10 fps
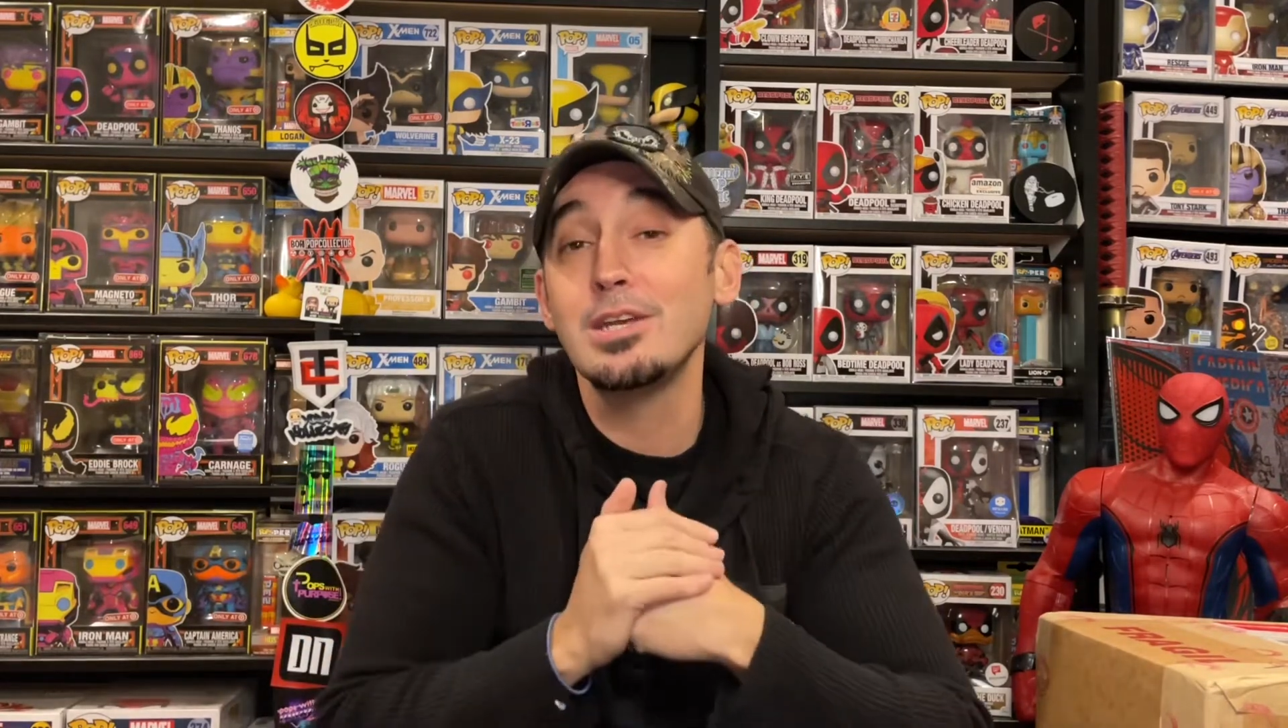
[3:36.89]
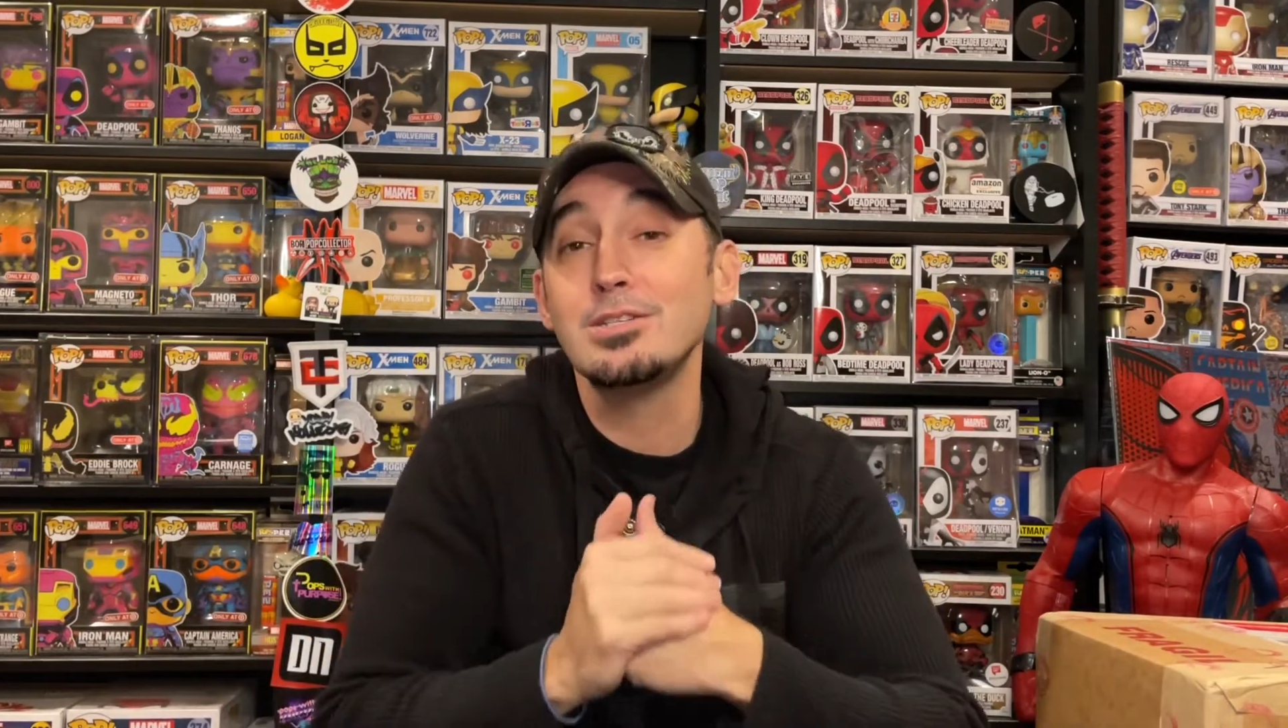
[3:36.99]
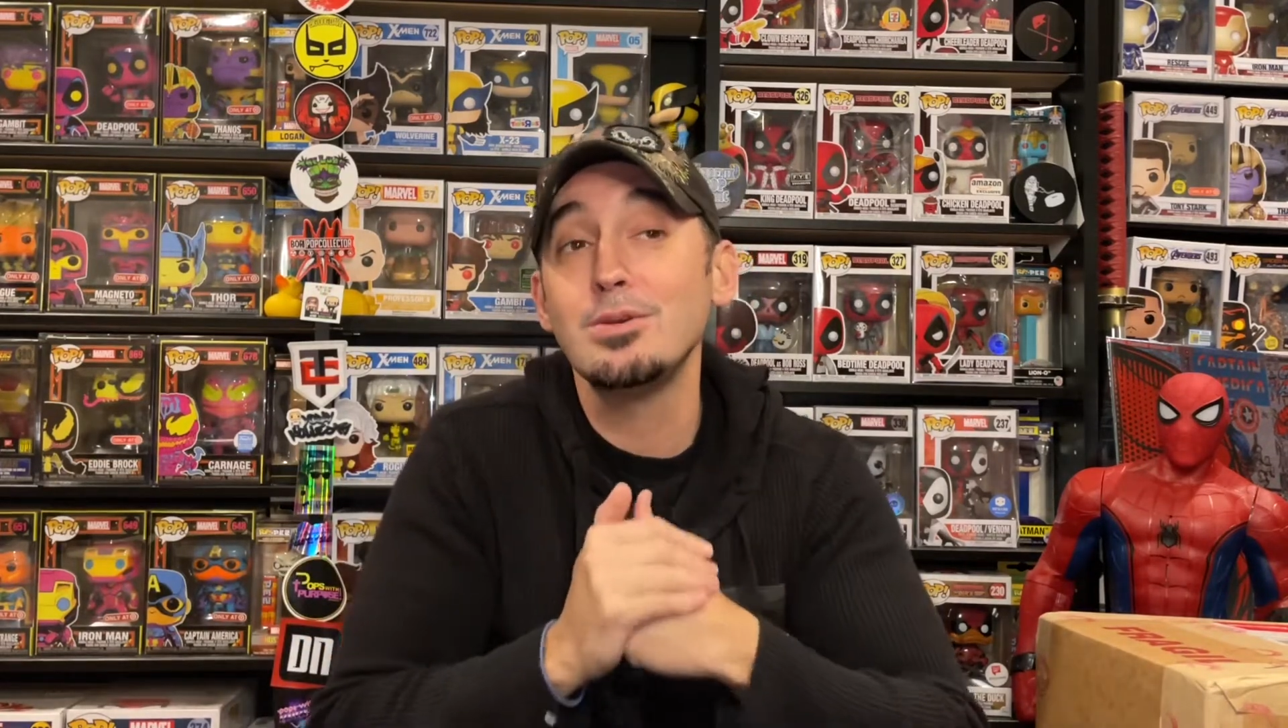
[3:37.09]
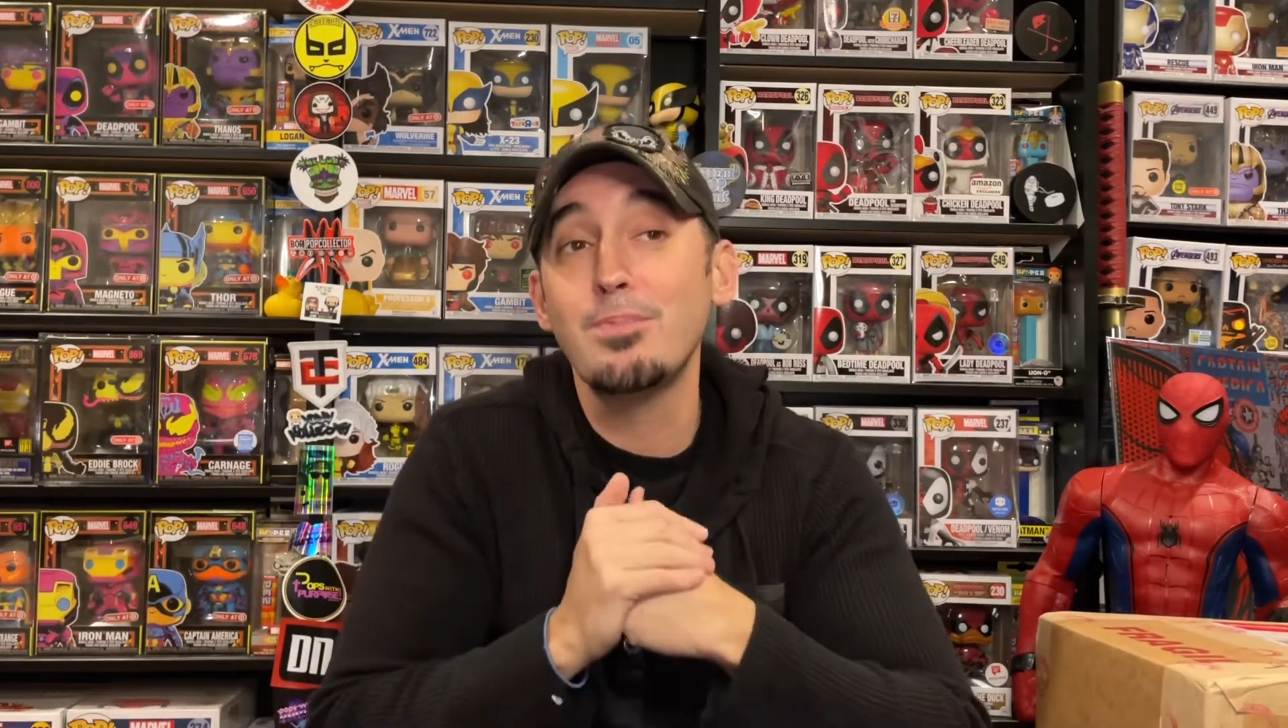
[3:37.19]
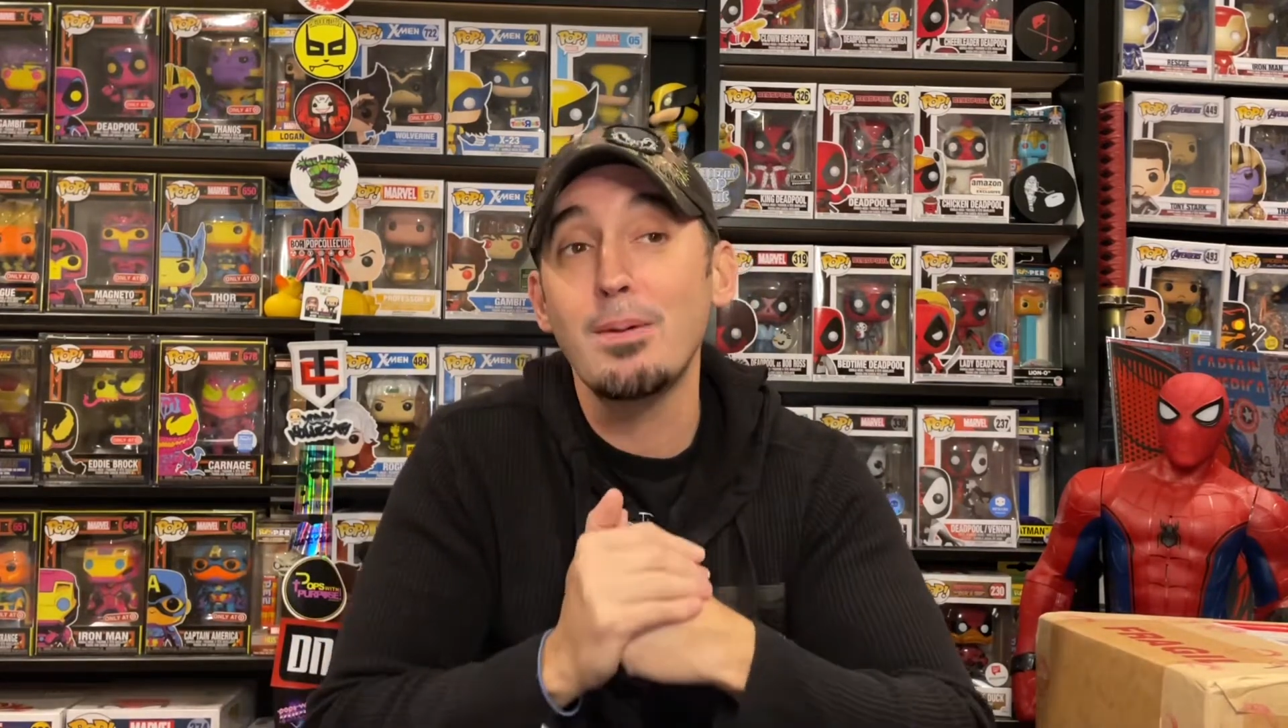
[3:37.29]

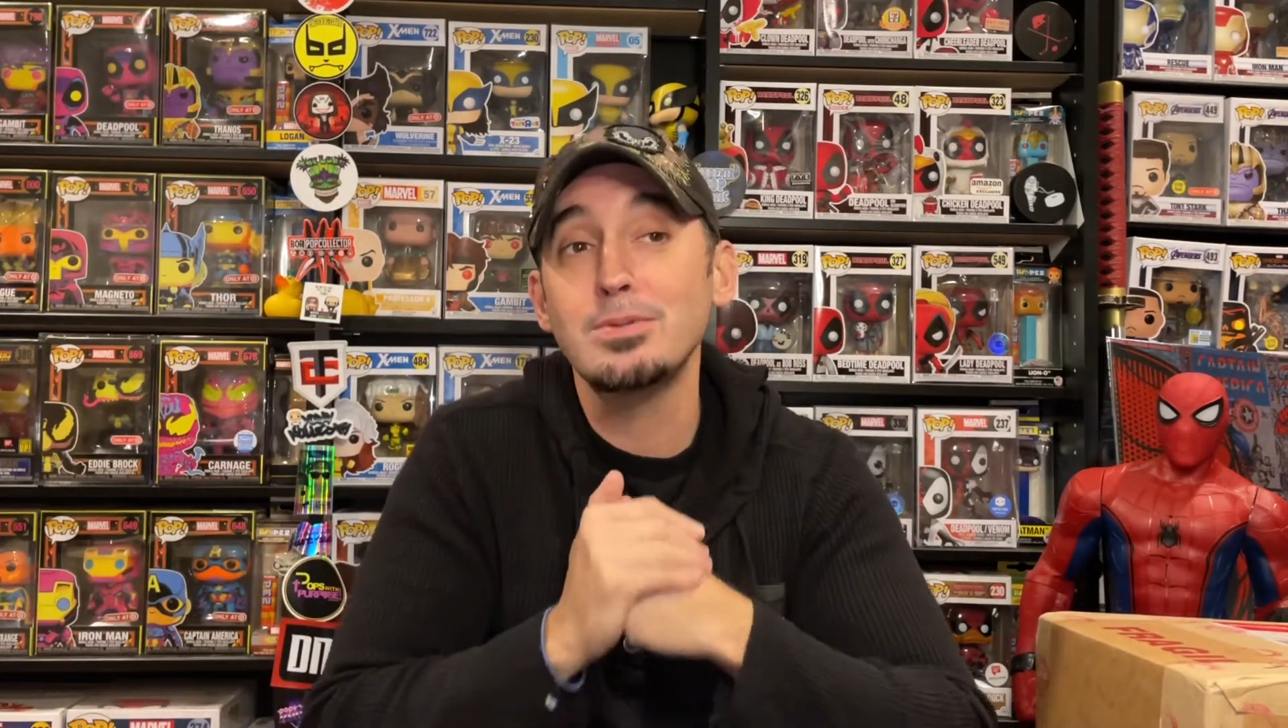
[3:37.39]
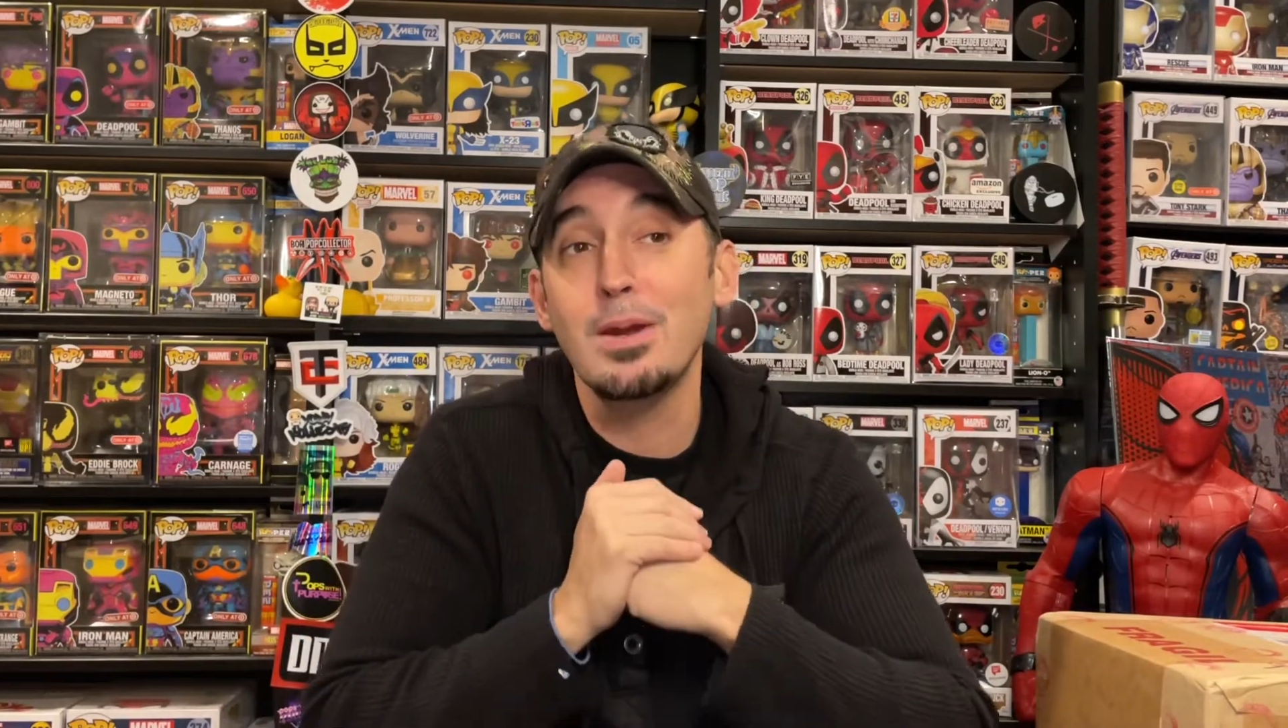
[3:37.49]
gets you pumped